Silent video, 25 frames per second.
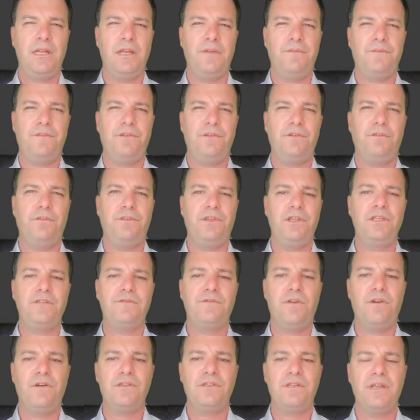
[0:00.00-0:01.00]
After
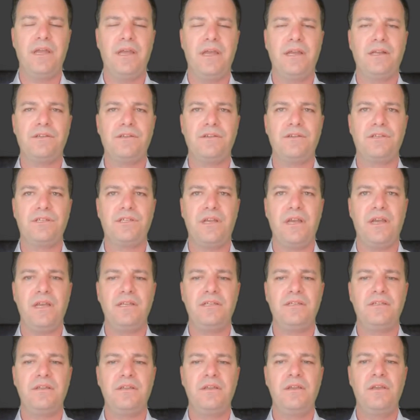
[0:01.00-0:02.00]
this first
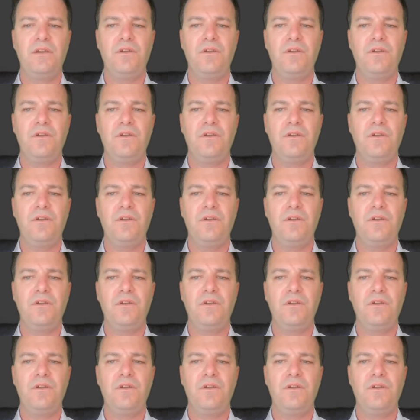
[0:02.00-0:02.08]
exercise,